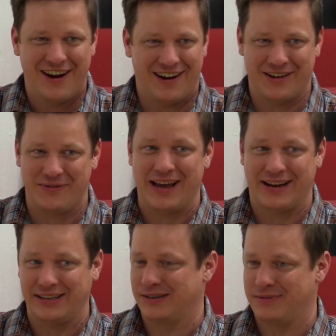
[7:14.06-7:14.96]
are like, we got
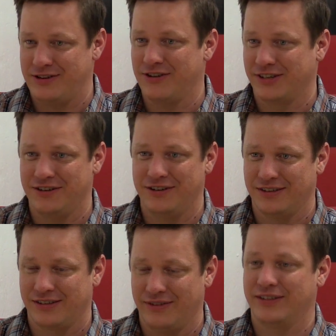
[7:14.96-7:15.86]
to get somebody who knows how to do
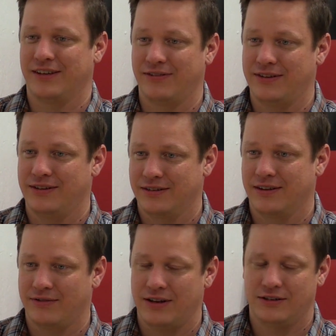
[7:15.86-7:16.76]
this stuff. Let's
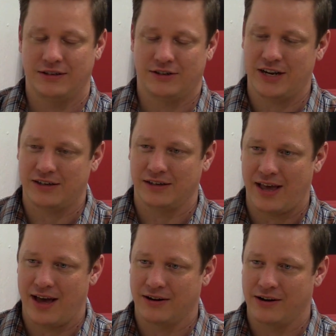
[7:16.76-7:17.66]
give this Jason
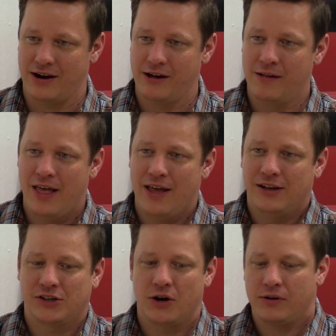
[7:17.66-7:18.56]
cat a call.
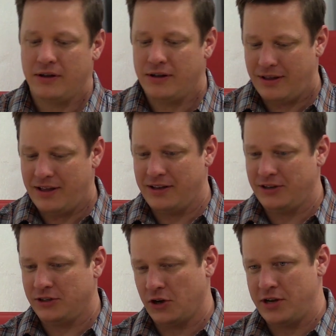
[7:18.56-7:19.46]
So.
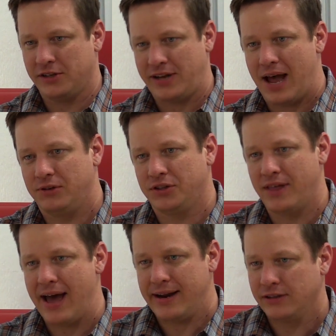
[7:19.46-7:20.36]
So you establish
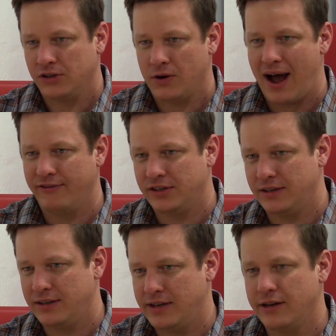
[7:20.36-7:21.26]
that, and so
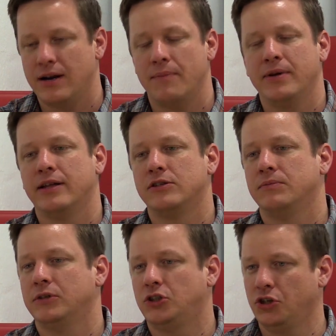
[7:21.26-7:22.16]
obviously the internet begins
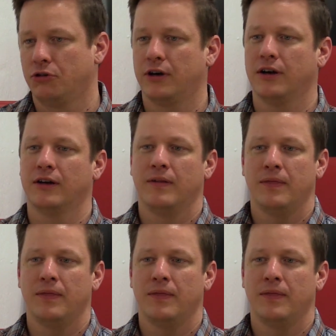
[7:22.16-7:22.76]
to mature.